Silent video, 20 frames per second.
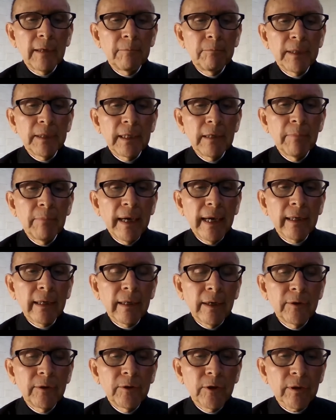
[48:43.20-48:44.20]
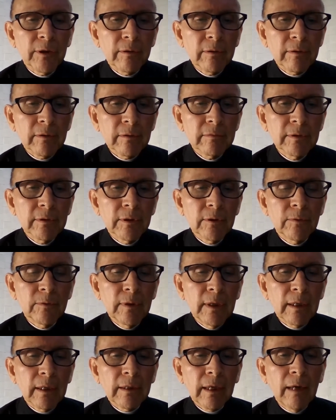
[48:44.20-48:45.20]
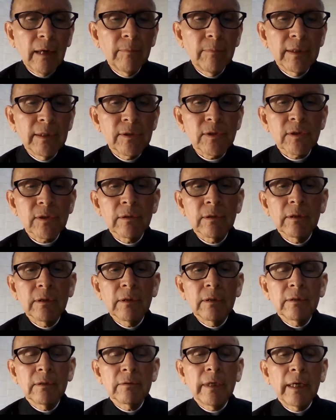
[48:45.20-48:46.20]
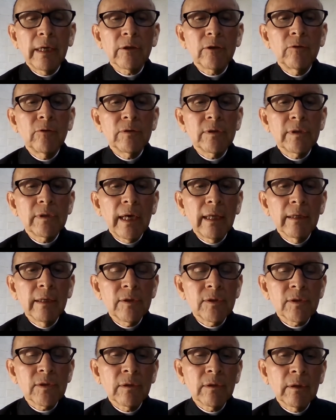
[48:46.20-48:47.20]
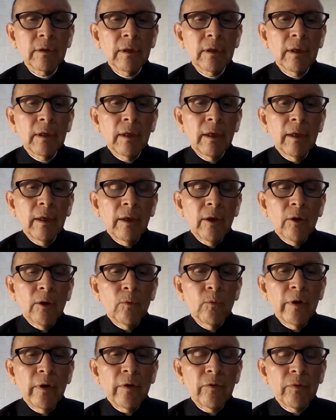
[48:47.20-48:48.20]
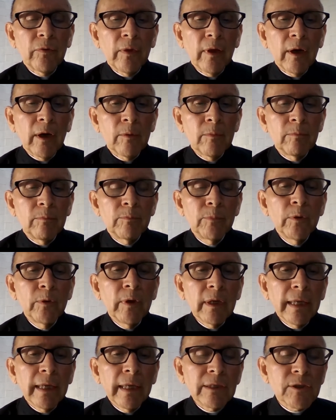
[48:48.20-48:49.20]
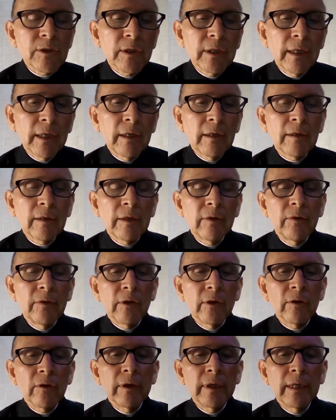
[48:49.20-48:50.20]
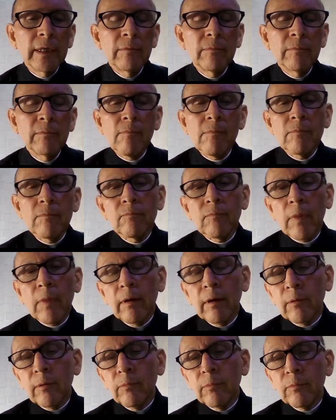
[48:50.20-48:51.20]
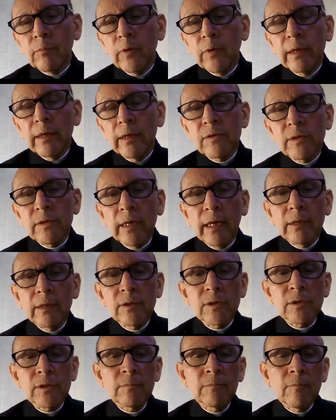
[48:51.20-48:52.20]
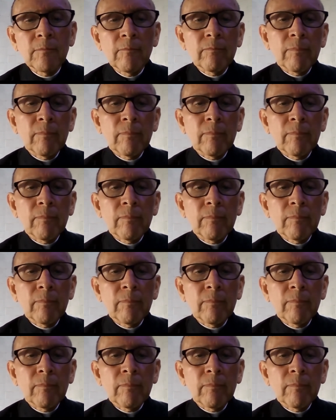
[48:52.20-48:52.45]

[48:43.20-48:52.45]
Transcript: may piggyback on your comments, Dr. González, with Brunelleschi in the early Renaissance,